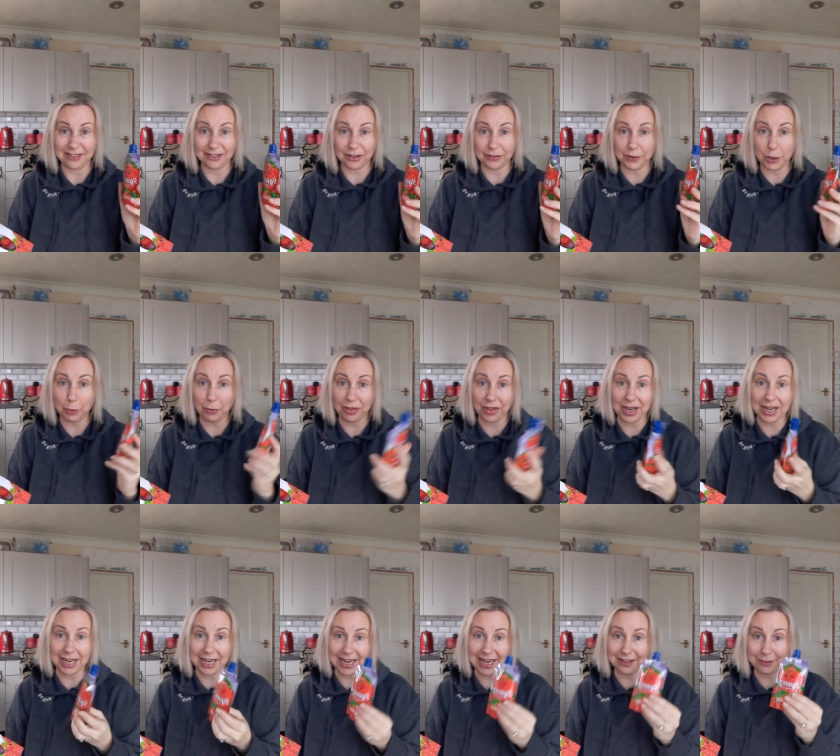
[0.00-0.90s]
So if you
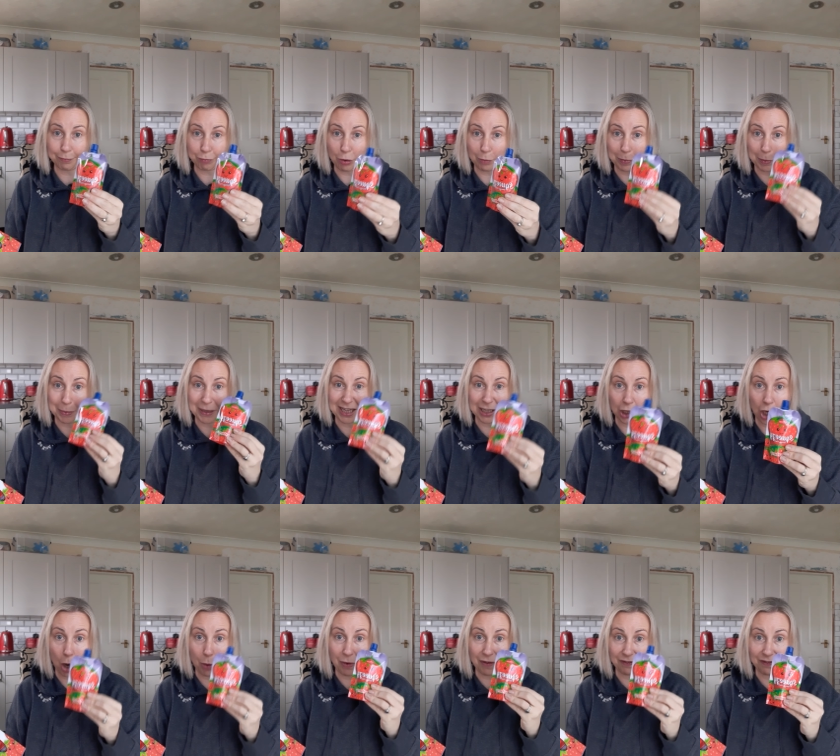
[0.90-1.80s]
think it is probably
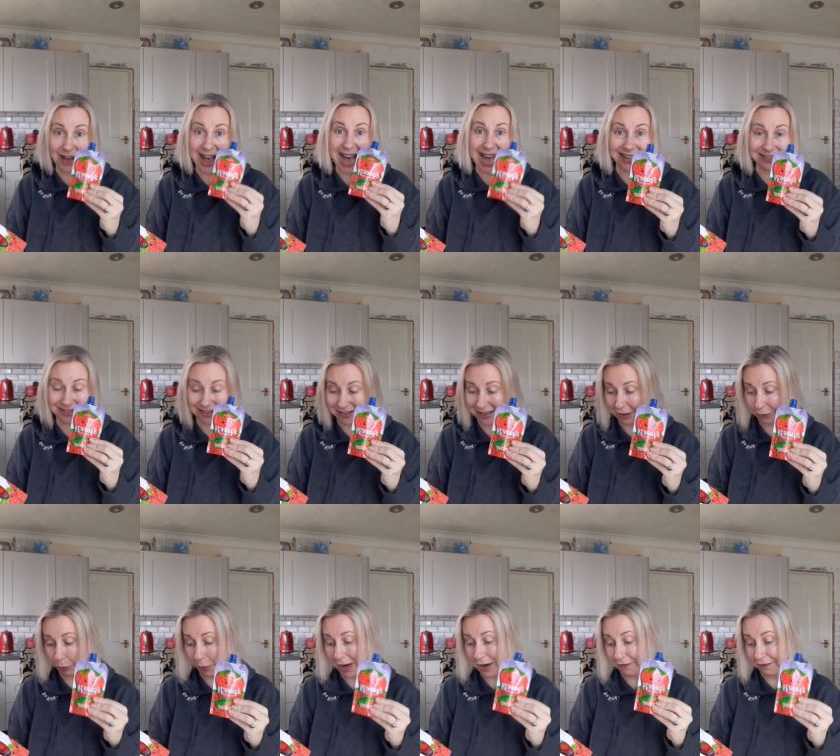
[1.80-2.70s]
lower fat, and
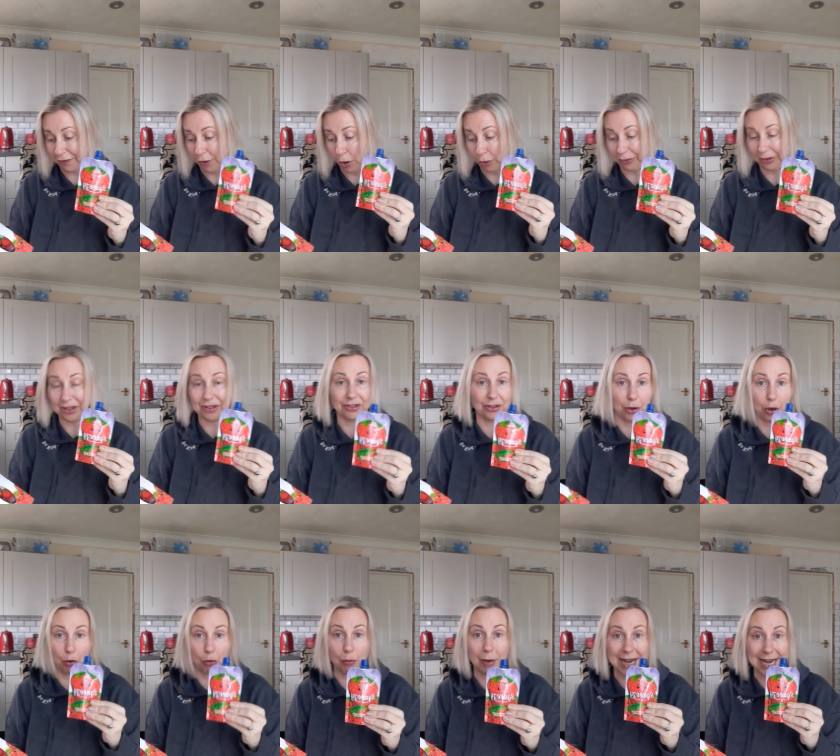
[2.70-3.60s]
that's why it falls into the
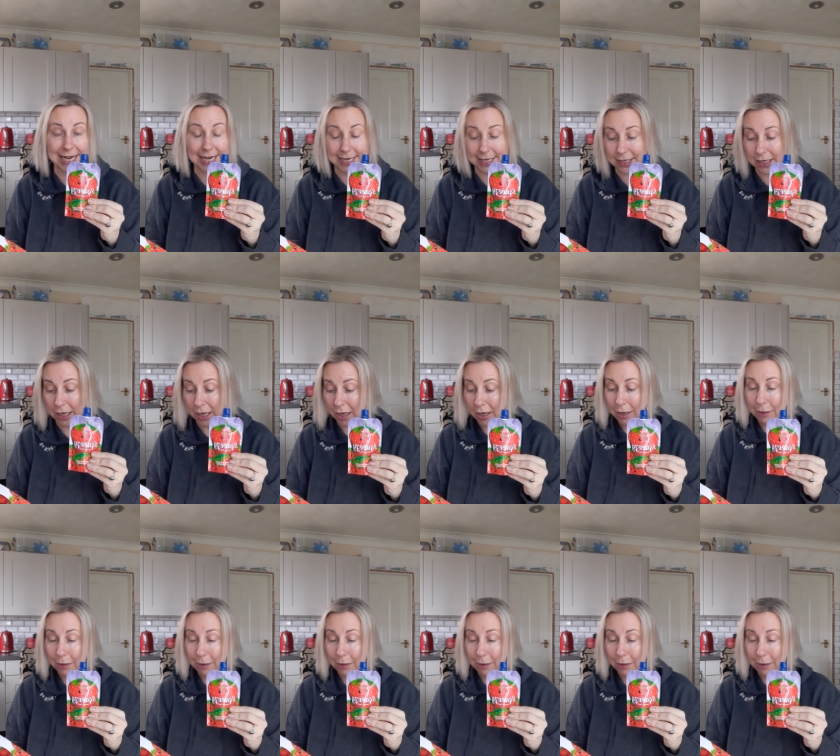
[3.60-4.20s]
green,